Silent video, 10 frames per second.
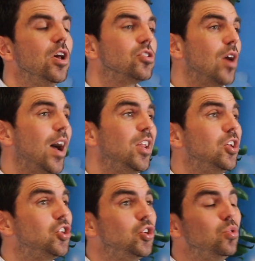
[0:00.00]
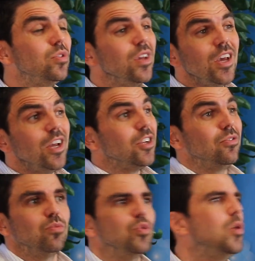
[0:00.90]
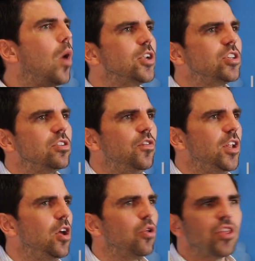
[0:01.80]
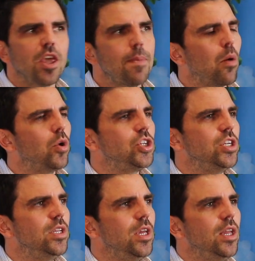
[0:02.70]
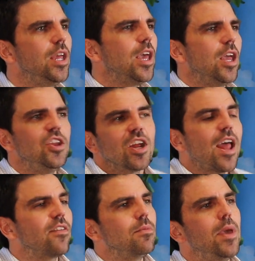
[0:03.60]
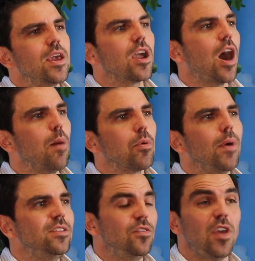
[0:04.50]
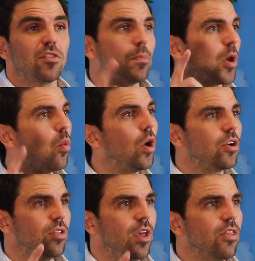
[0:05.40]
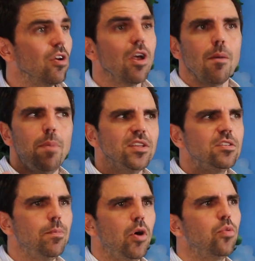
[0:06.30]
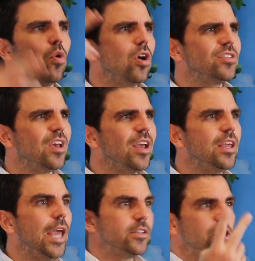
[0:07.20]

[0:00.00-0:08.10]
So how do you choose? Rewatch this video, think about what you need, and you're gonna have to make a compromise if you have to pick one or the other. Best of both worlds, get